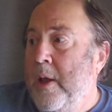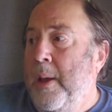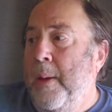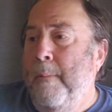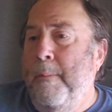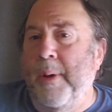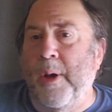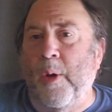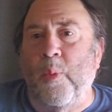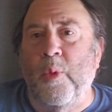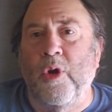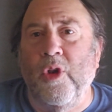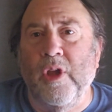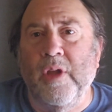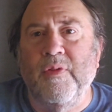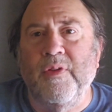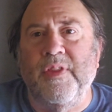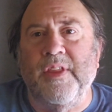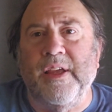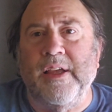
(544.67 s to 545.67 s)
But we're looking
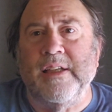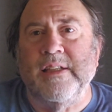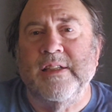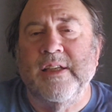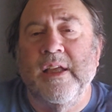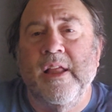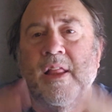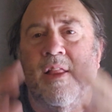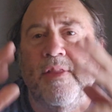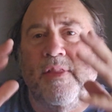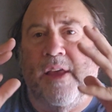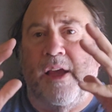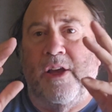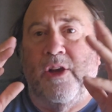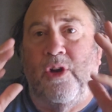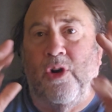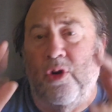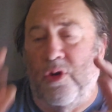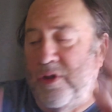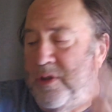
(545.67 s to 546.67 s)
for things that
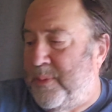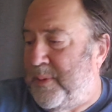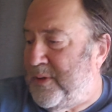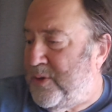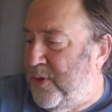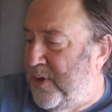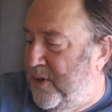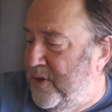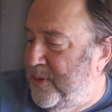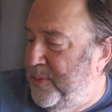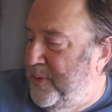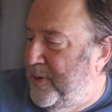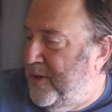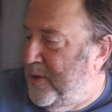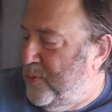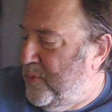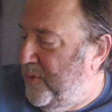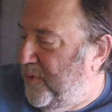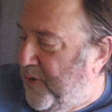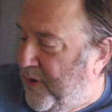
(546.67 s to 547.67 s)
could hurt somebody. So here's some of the
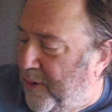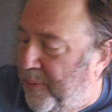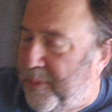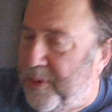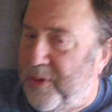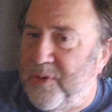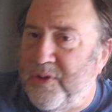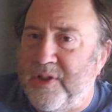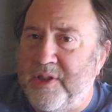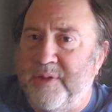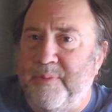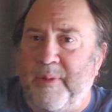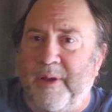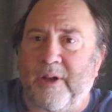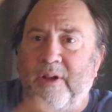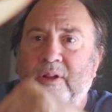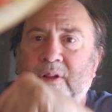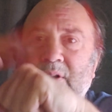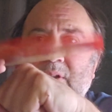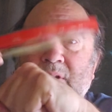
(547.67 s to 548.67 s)
things we found. I'm gonna use this
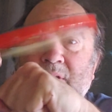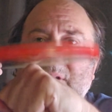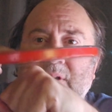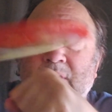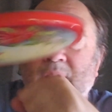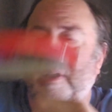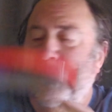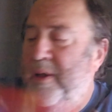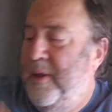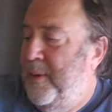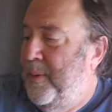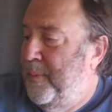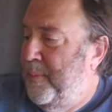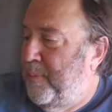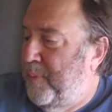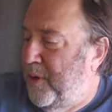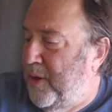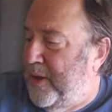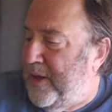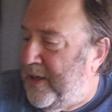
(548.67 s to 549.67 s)
metal
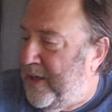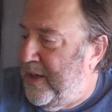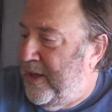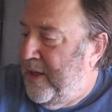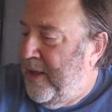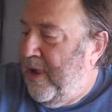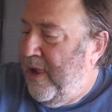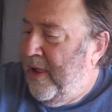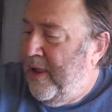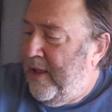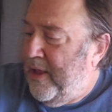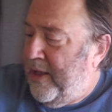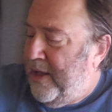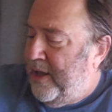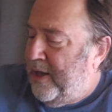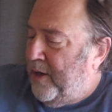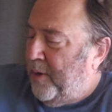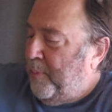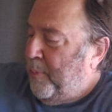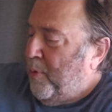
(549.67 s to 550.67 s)
plate,
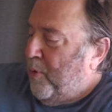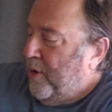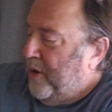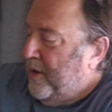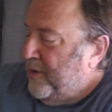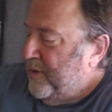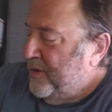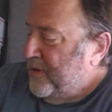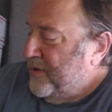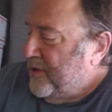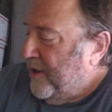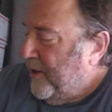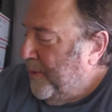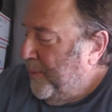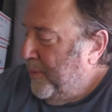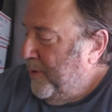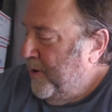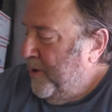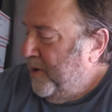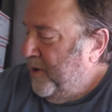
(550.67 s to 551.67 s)
and I'll pour out
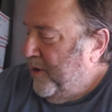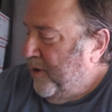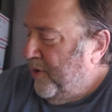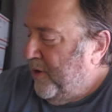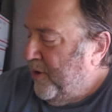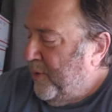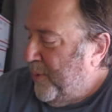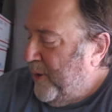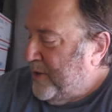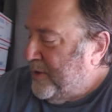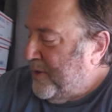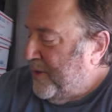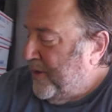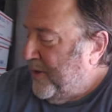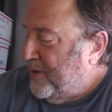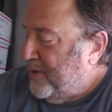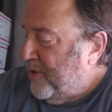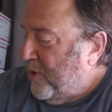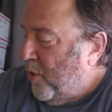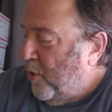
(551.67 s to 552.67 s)
some, and then I'll get the rest.
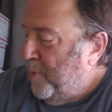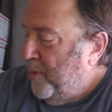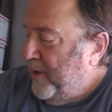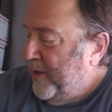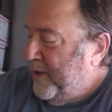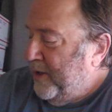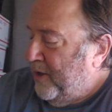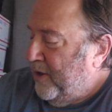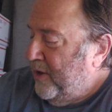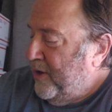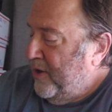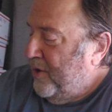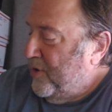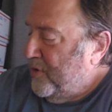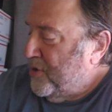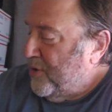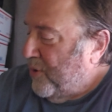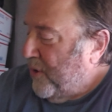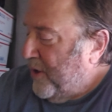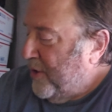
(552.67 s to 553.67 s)
There's an open needle in here,
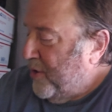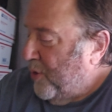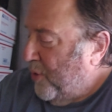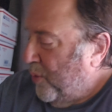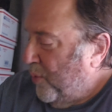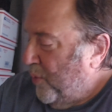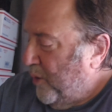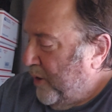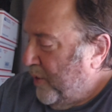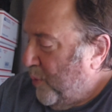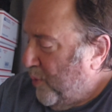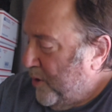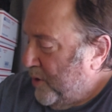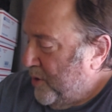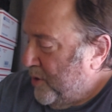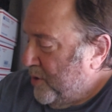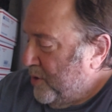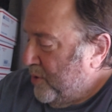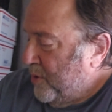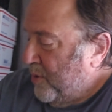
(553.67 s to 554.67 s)
so I don't really want
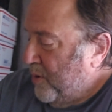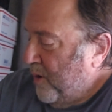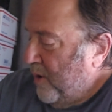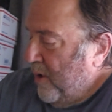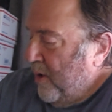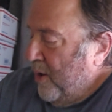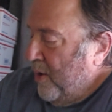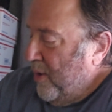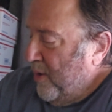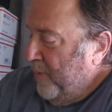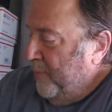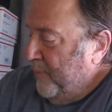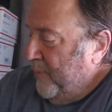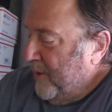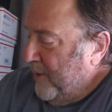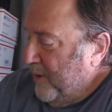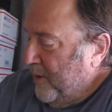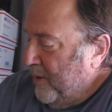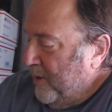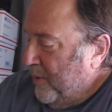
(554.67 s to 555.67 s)
to.
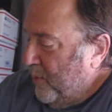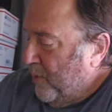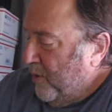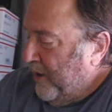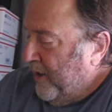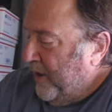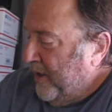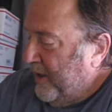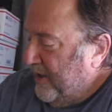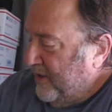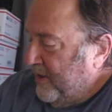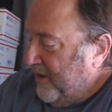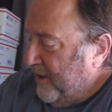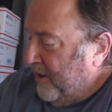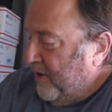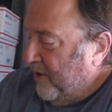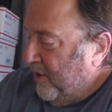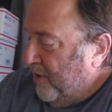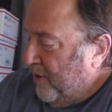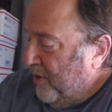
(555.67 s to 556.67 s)
Well, I can get
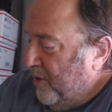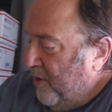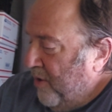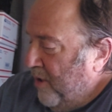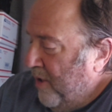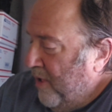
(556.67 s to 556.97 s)
it off.